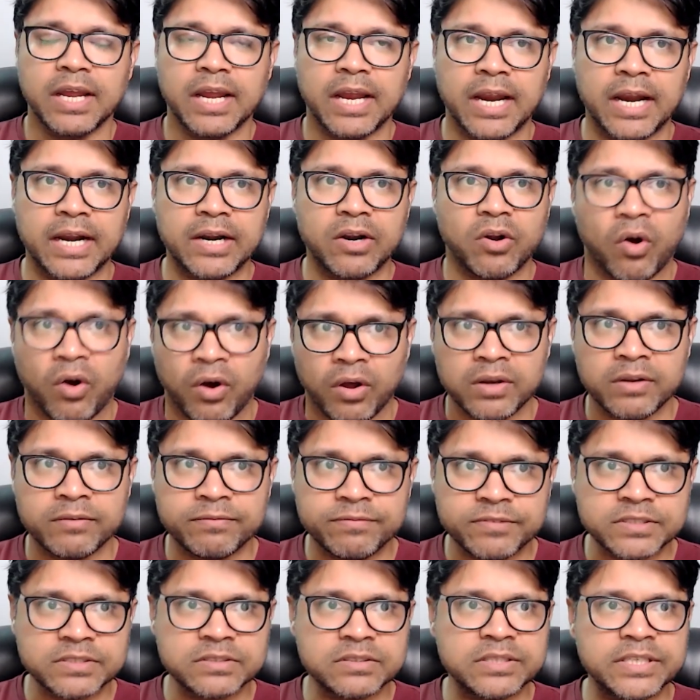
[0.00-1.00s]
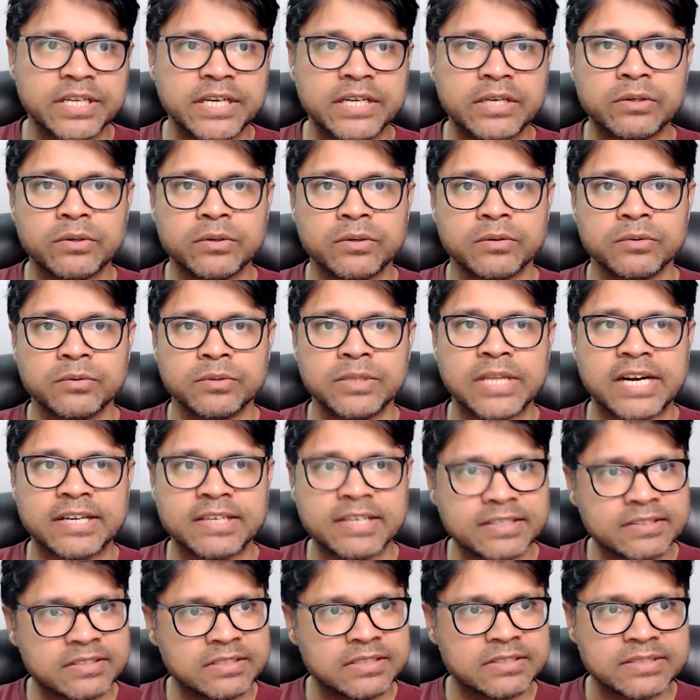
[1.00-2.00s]
And all of us need to do
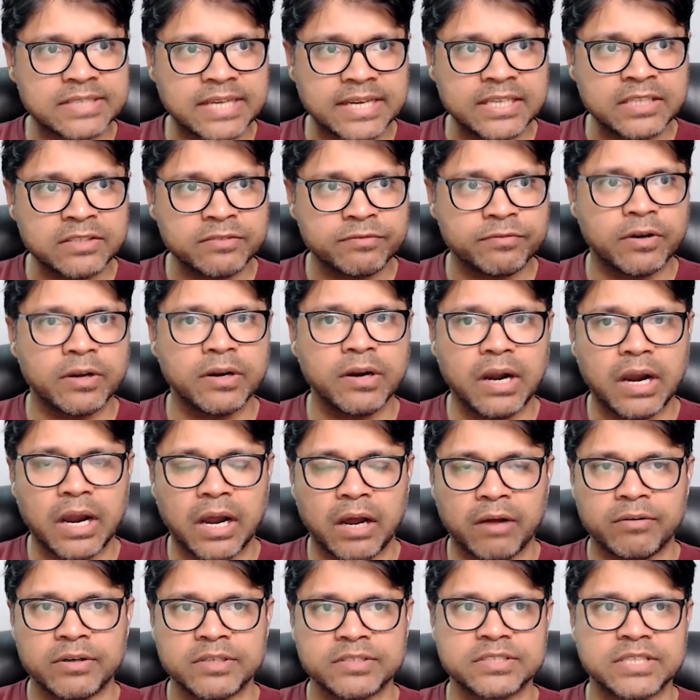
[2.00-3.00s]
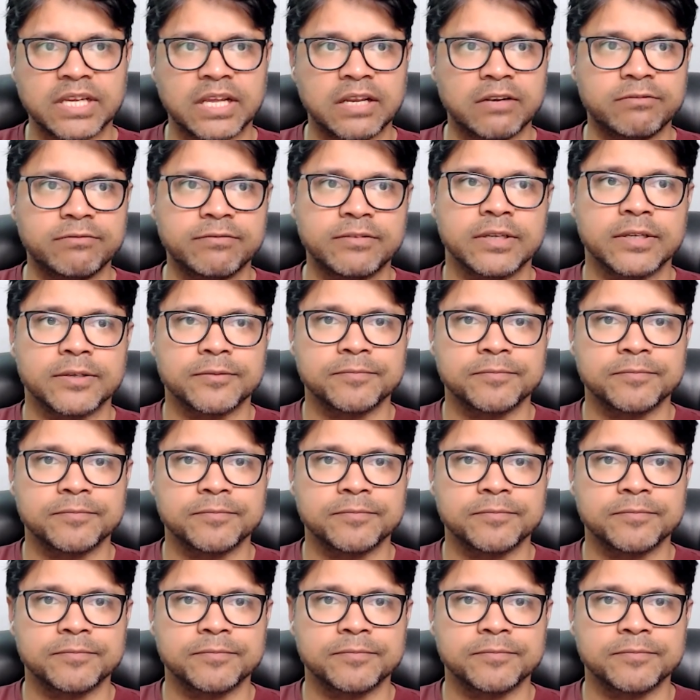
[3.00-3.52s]
that exercise for ourselves.